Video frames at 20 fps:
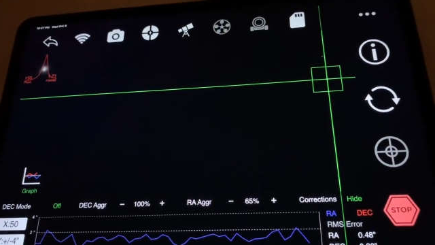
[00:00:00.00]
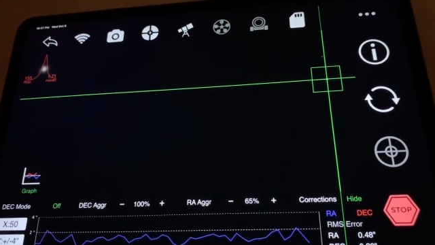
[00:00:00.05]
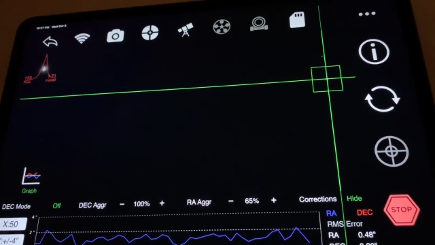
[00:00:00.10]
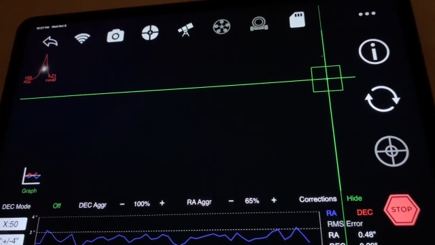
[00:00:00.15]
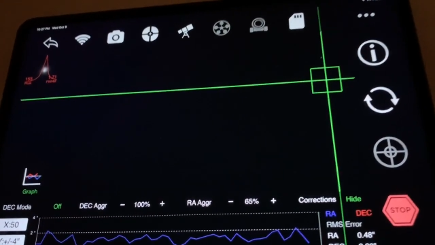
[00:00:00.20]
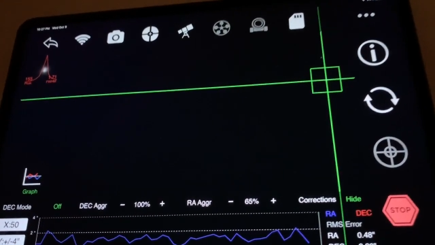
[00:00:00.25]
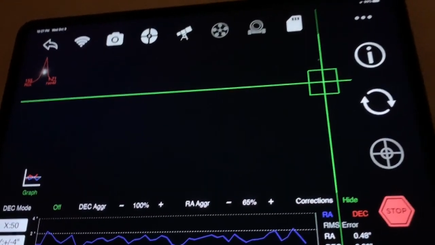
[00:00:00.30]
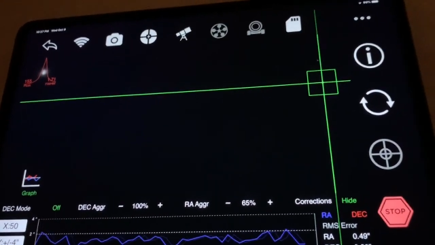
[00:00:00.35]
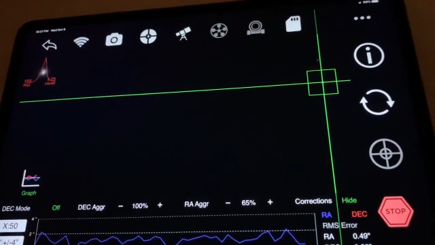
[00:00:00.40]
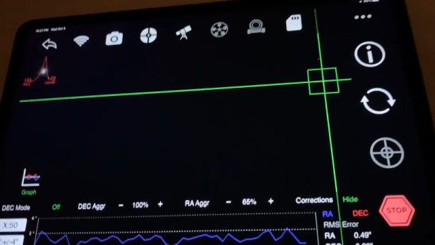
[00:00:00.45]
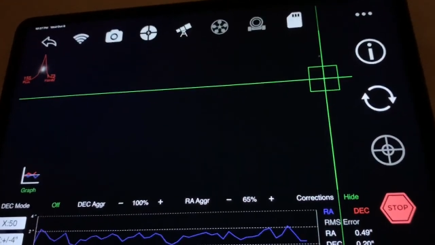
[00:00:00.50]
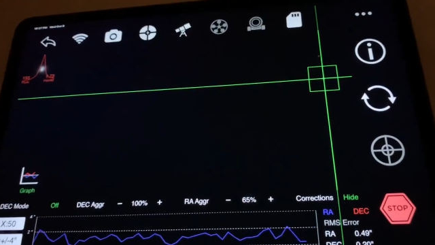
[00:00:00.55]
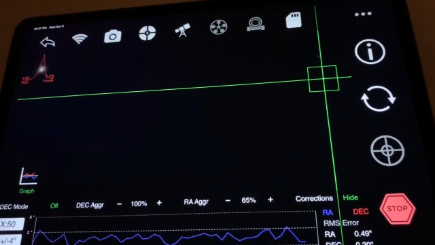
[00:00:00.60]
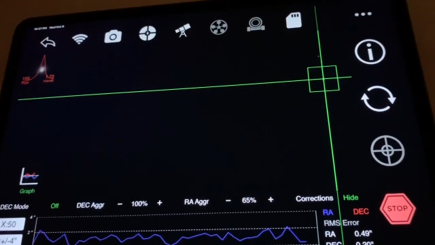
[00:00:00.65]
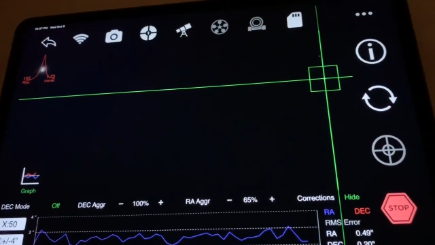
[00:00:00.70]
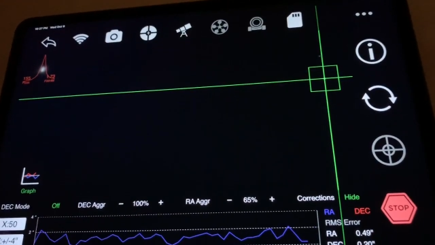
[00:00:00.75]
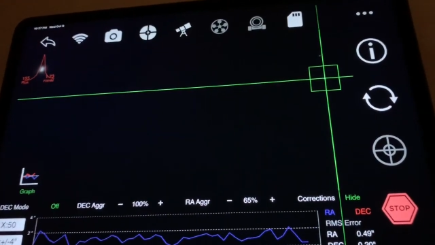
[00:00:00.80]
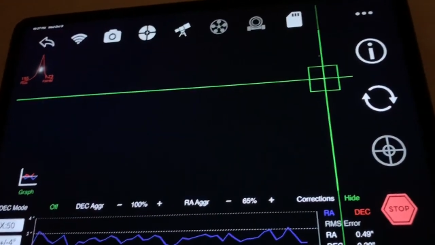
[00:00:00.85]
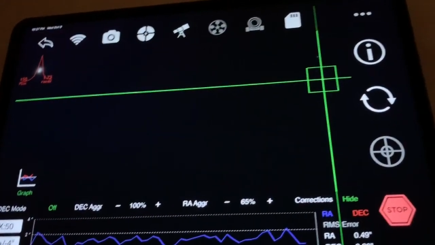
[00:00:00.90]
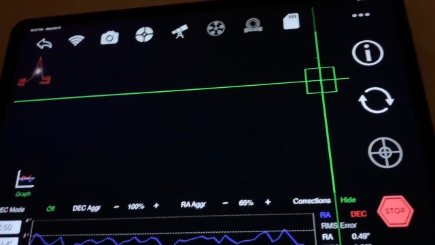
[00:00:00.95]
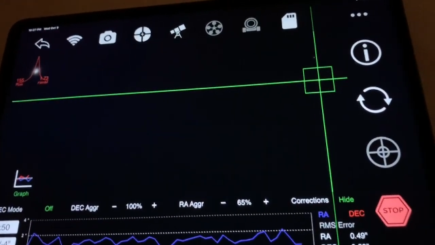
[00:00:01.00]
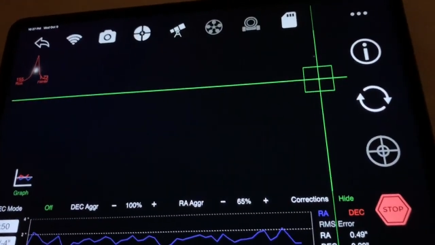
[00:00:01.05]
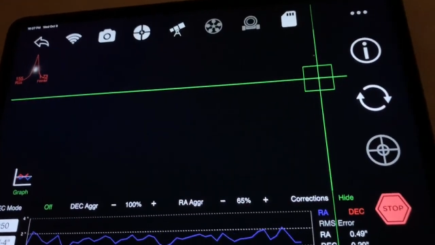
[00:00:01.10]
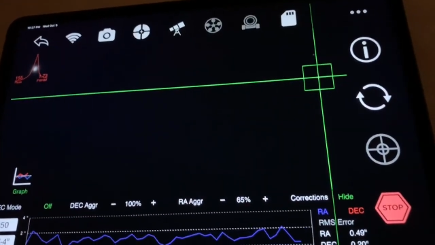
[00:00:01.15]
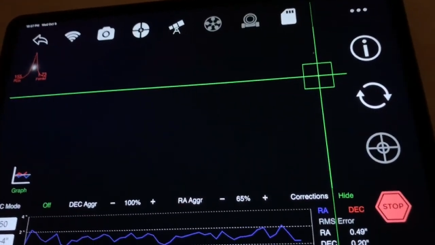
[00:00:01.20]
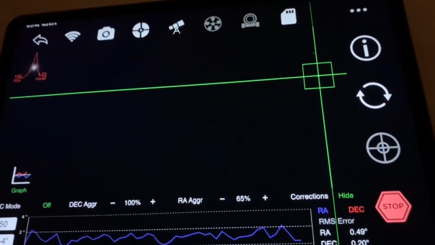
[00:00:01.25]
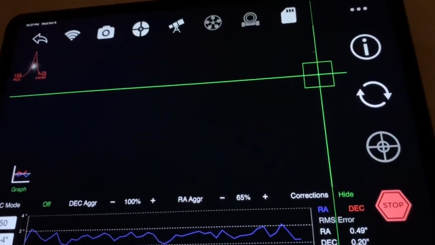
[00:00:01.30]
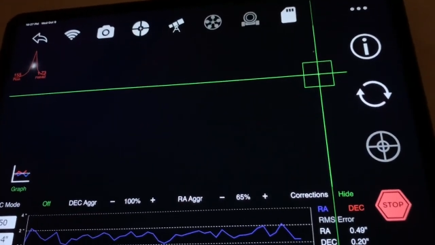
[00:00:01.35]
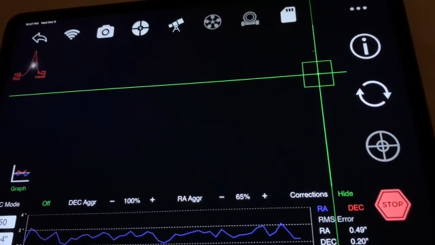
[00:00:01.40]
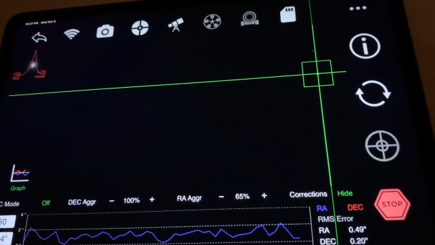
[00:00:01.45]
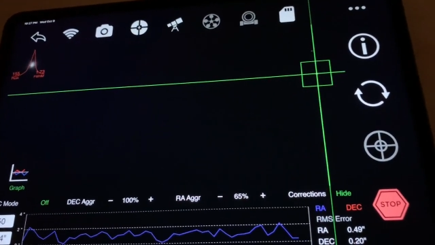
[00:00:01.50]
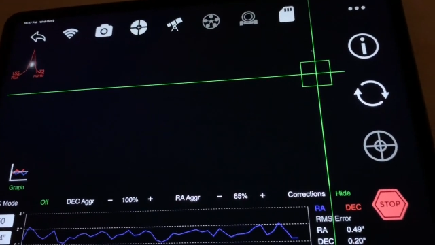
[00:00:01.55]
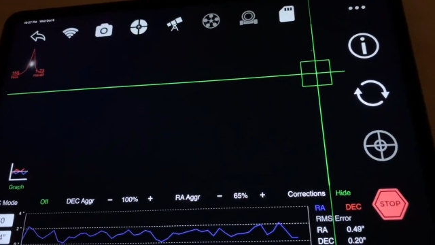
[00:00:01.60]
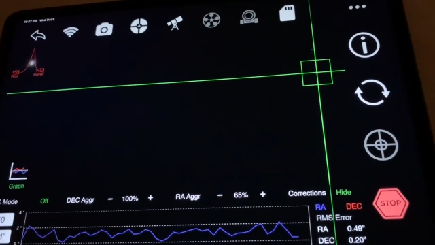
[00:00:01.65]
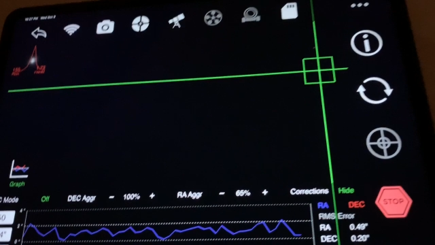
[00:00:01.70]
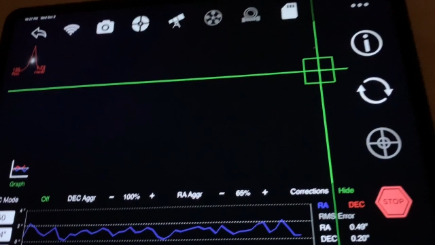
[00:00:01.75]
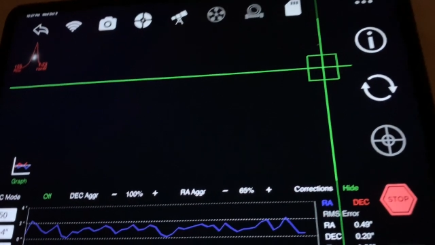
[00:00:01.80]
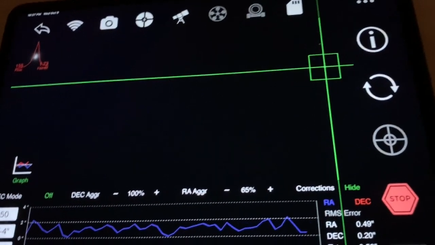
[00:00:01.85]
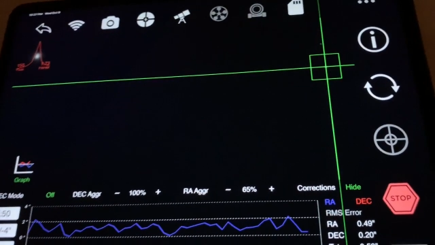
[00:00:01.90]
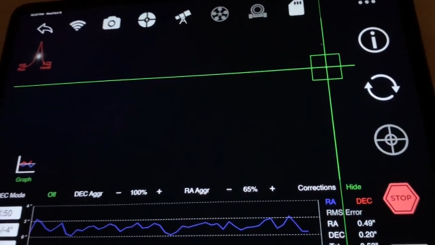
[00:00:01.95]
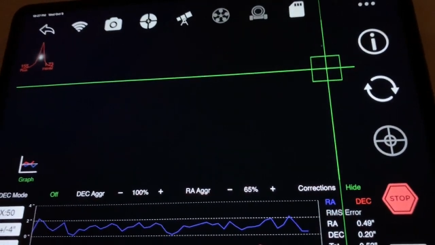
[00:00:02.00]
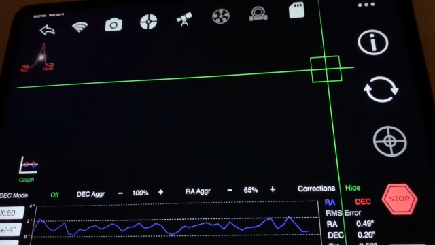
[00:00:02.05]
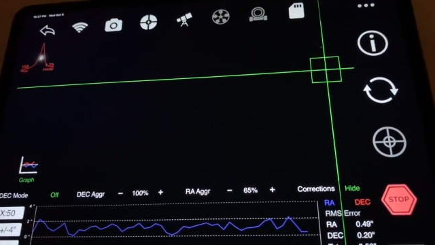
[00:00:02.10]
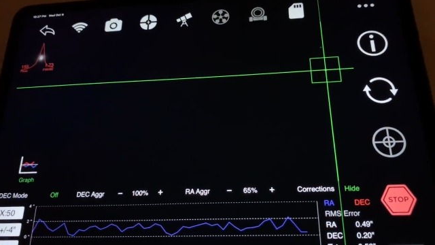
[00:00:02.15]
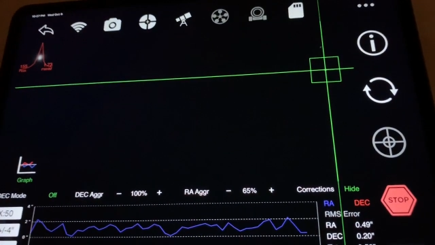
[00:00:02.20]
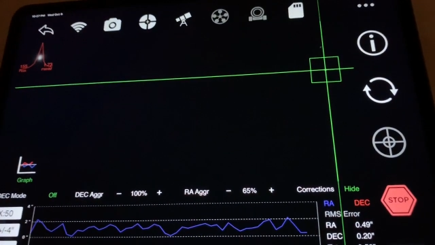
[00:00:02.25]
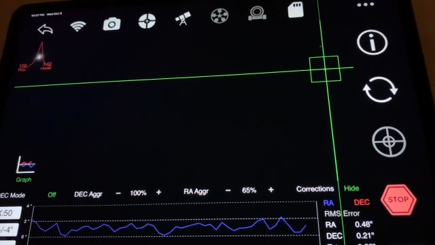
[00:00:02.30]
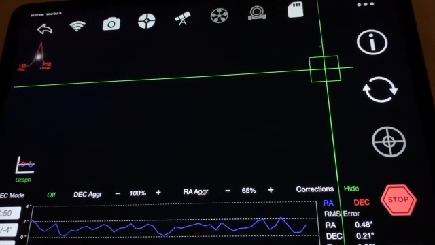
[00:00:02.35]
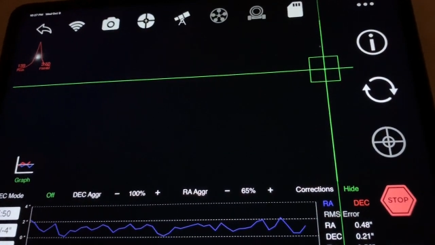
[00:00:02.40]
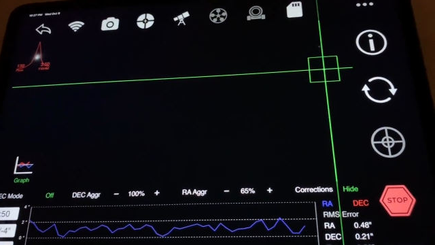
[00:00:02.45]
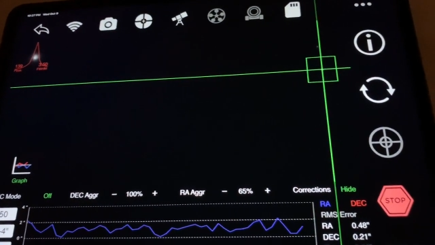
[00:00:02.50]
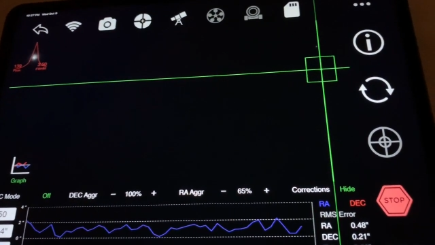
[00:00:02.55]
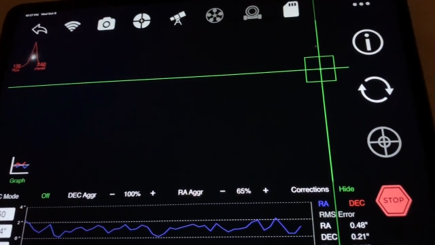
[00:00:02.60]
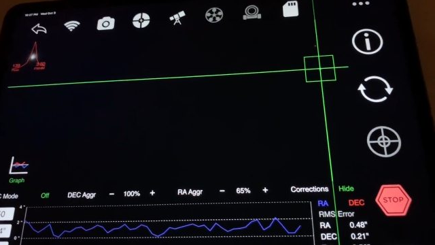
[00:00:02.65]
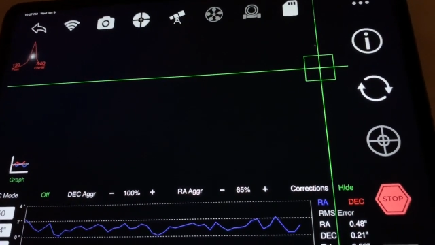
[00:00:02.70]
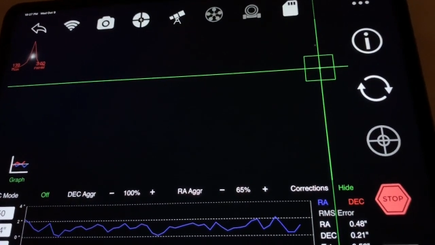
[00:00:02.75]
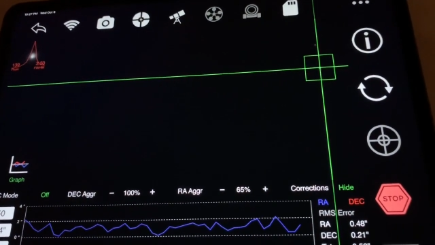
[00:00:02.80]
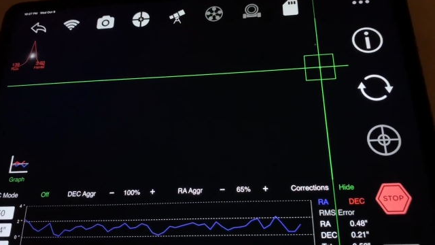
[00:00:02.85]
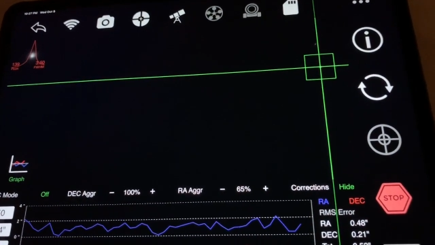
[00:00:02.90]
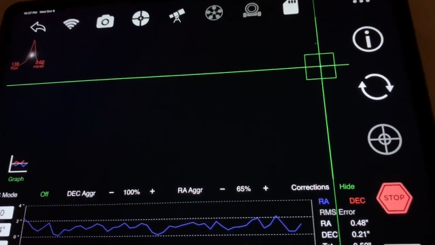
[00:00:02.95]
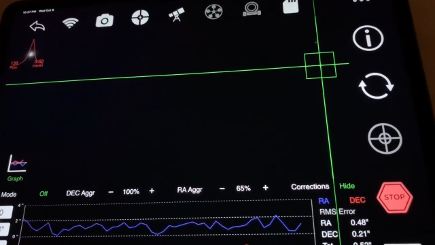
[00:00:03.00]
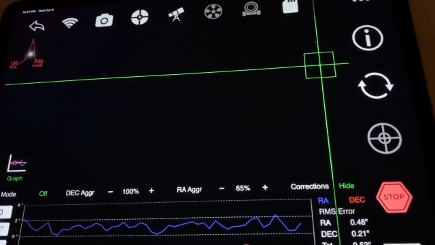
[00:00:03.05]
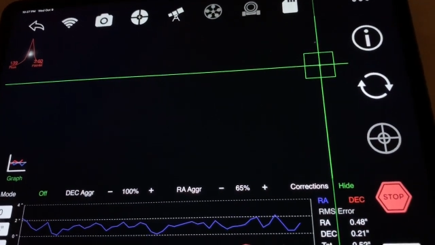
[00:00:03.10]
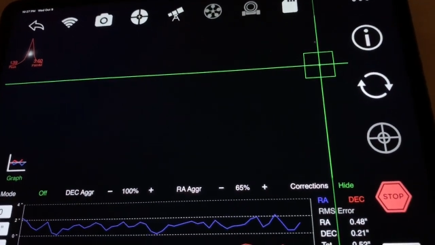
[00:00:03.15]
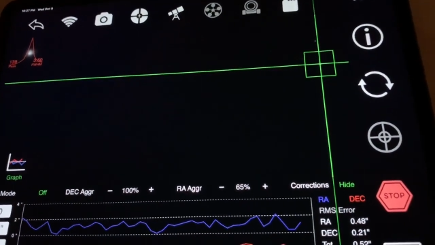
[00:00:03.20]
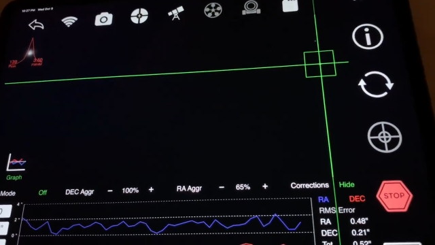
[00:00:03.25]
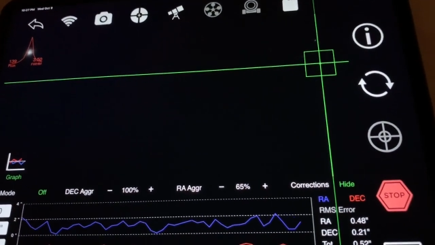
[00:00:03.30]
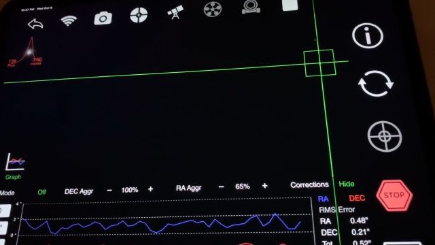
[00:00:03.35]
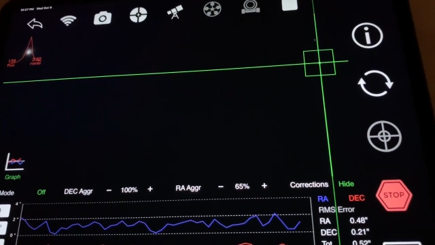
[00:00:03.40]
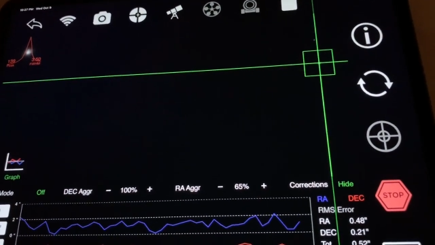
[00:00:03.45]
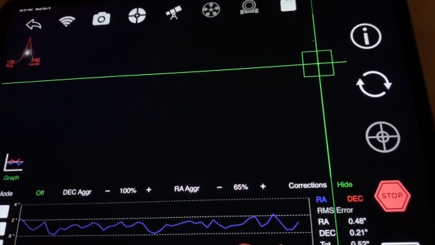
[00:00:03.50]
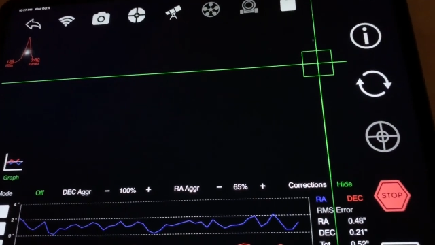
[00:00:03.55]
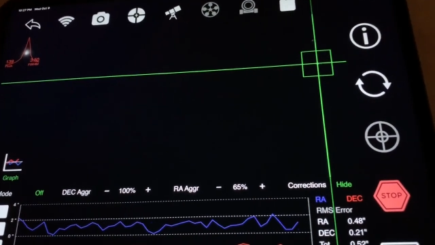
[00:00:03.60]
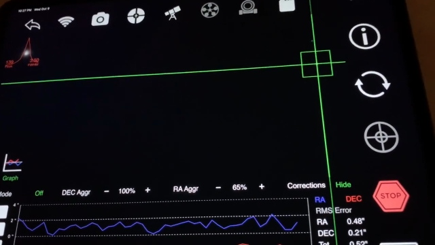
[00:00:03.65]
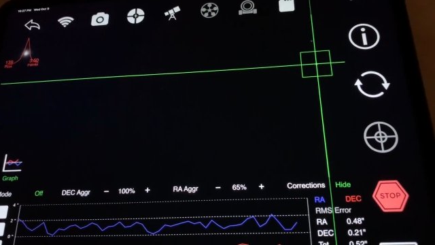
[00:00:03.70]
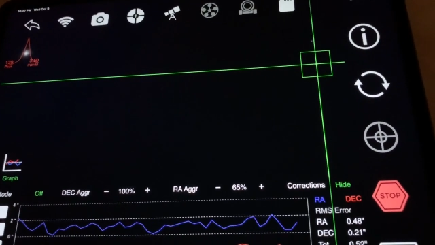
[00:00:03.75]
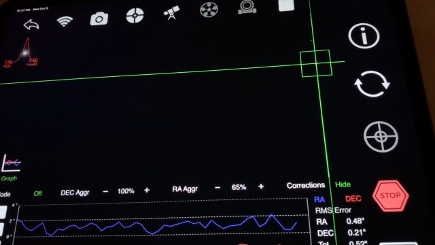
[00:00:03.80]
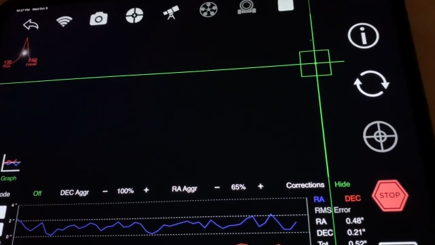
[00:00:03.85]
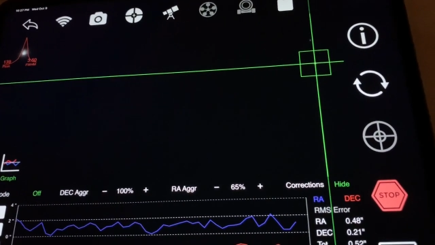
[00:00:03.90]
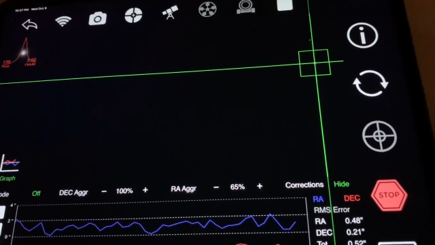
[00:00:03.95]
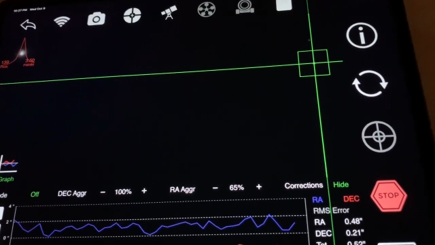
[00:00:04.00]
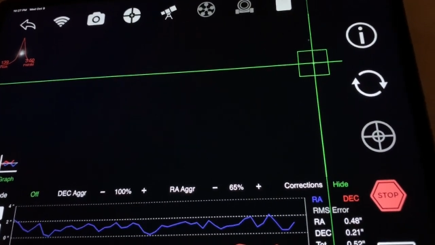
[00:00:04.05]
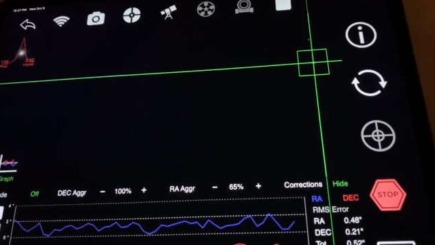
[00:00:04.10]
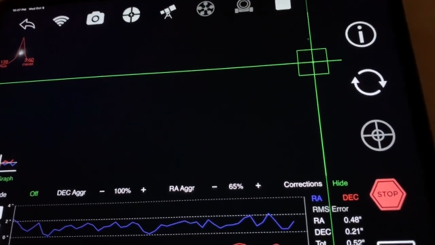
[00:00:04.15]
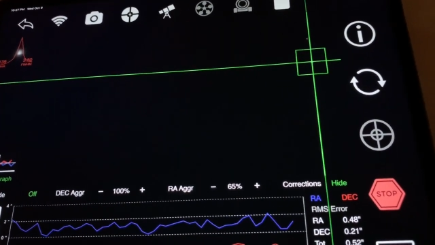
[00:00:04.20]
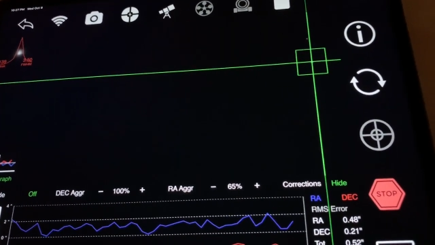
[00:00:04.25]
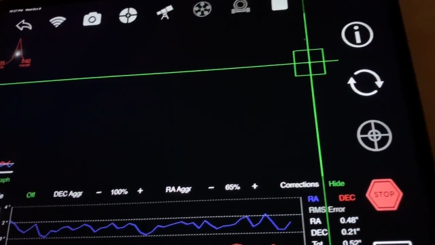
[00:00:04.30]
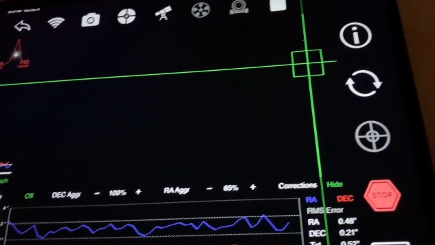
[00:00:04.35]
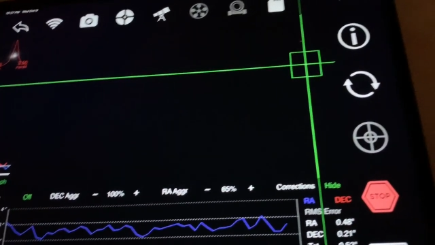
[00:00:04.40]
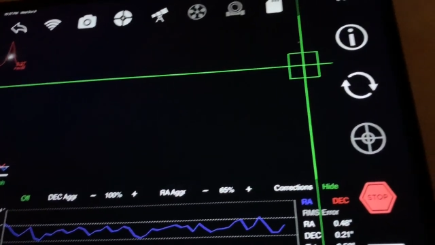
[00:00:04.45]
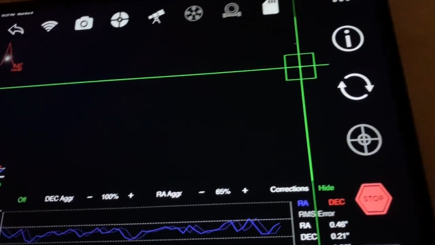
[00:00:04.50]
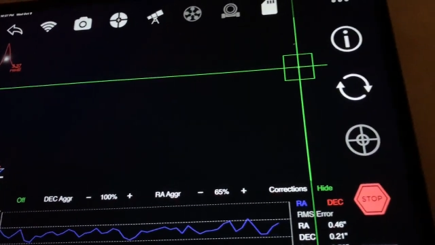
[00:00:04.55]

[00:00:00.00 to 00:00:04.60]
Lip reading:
Nobody's mouth can be seen.